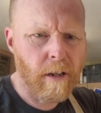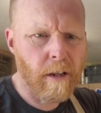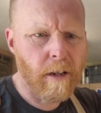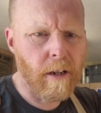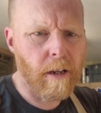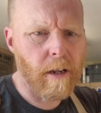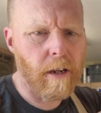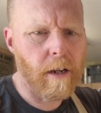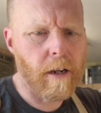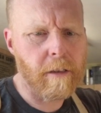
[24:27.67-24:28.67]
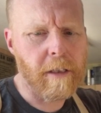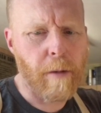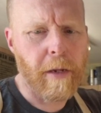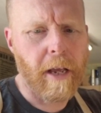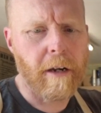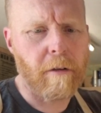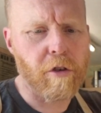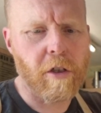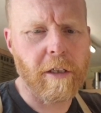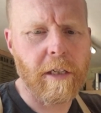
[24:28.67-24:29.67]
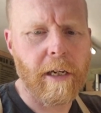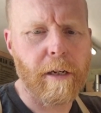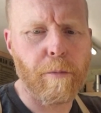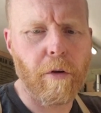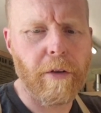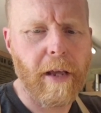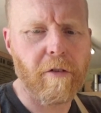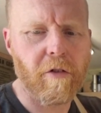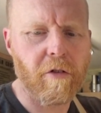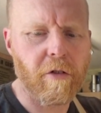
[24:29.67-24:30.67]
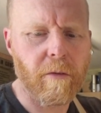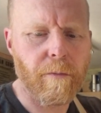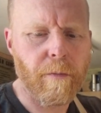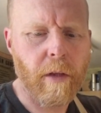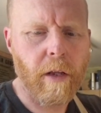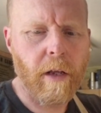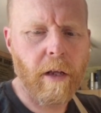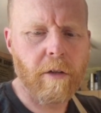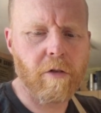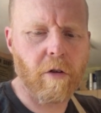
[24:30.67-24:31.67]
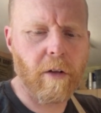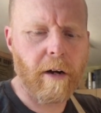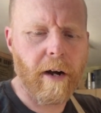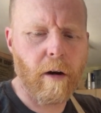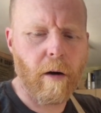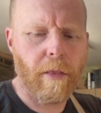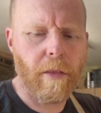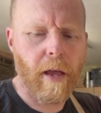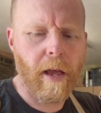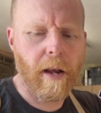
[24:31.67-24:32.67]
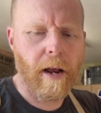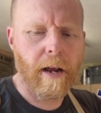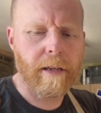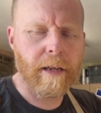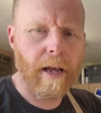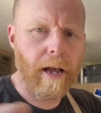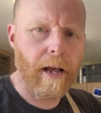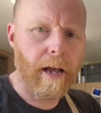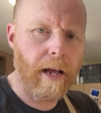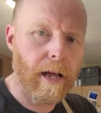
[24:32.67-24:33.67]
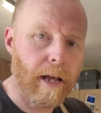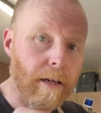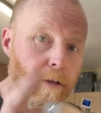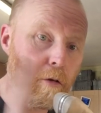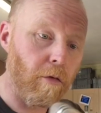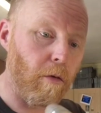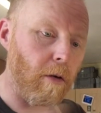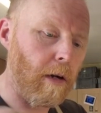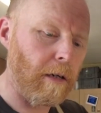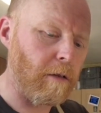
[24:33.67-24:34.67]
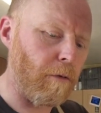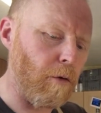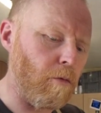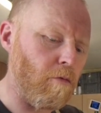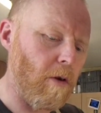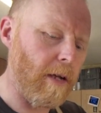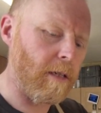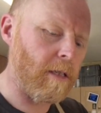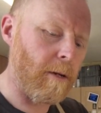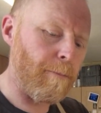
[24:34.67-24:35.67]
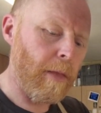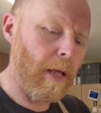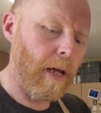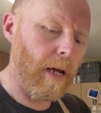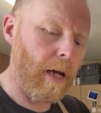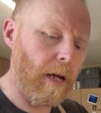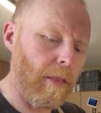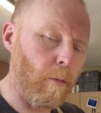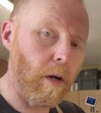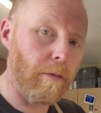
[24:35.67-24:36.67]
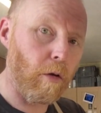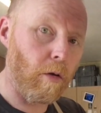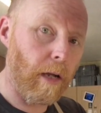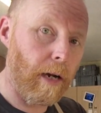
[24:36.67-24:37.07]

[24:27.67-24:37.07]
Same again, I just need to clean up all the edges, sort that out, and then I can go through the last few grits, and then we'll have a look